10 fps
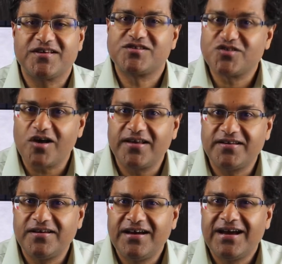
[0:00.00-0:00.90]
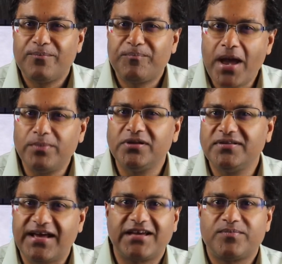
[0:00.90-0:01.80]
are solid,
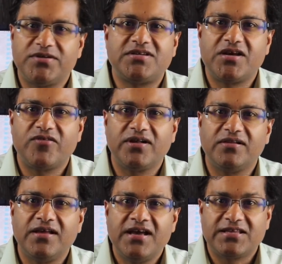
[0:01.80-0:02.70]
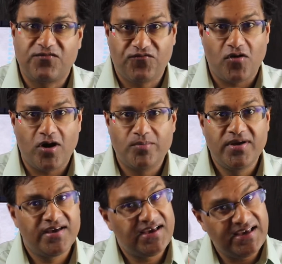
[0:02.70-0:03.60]
pebble-like material that form
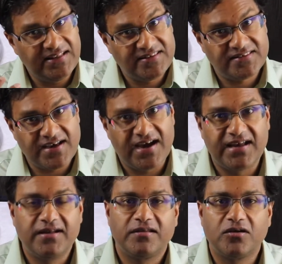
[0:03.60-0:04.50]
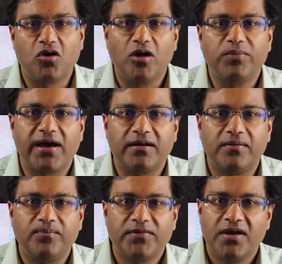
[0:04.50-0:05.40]
inside the gallbladder.
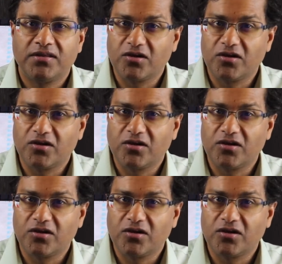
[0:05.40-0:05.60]
The